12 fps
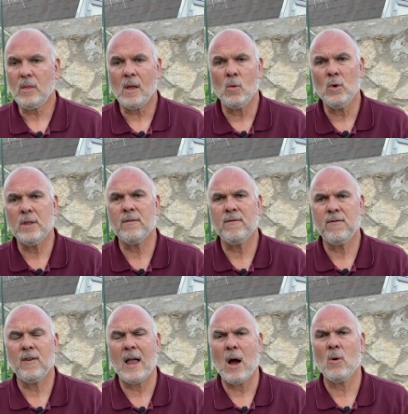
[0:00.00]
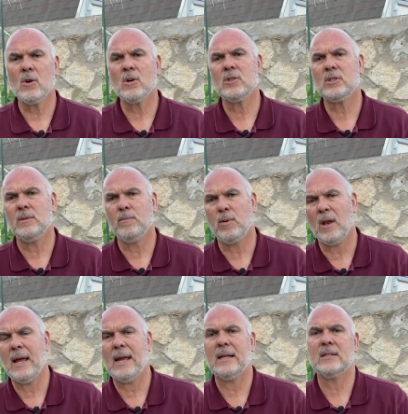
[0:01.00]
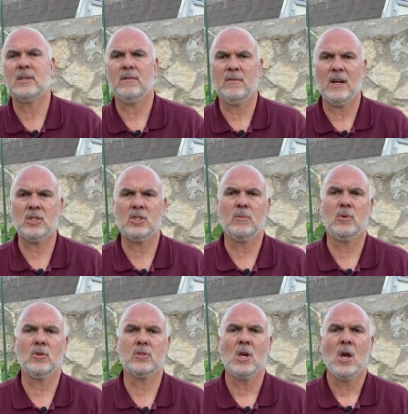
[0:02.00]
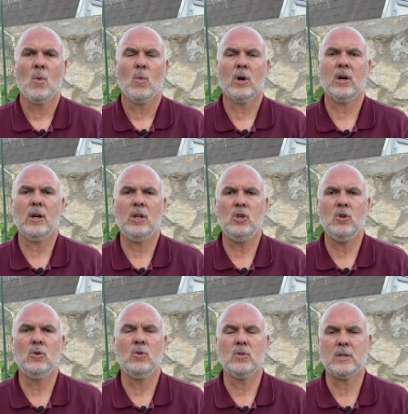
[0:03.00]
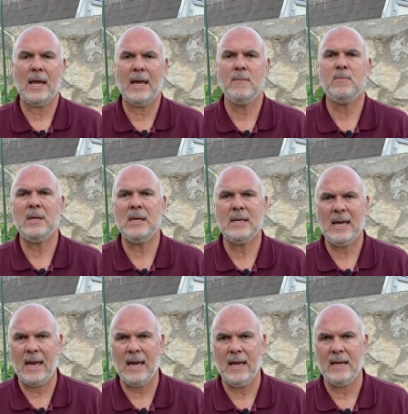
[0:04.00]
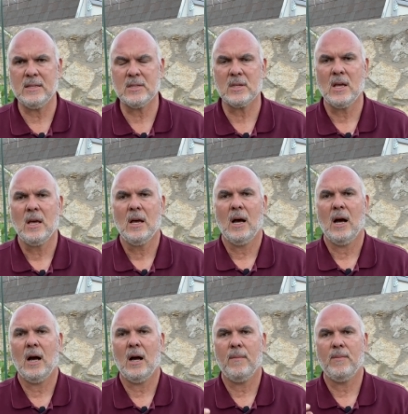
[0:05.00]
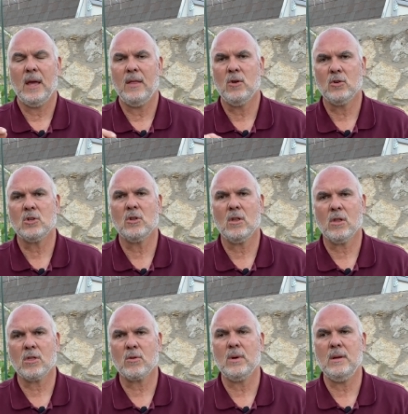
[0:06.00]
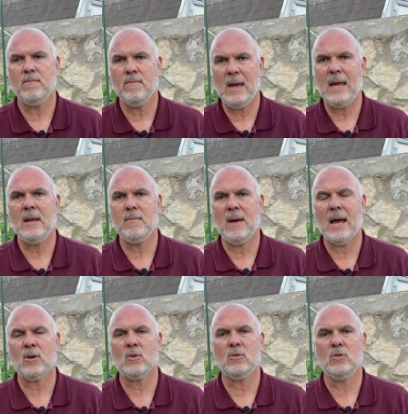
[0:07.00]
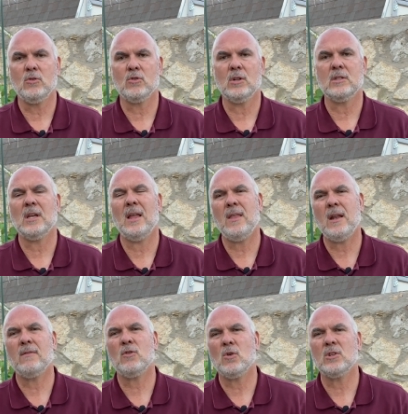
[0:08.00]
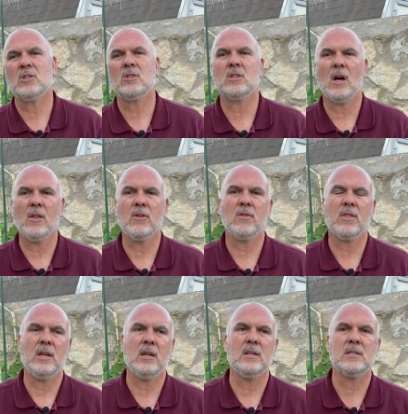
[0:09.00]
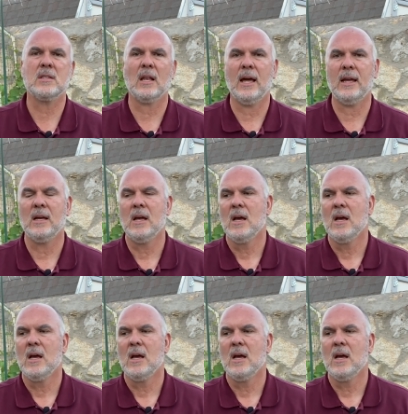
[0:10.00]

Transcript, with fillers: with flowers and plants and vegetables, we're gonna use NPKs, um, and those are the three main macronutrients. And then of course there's other things like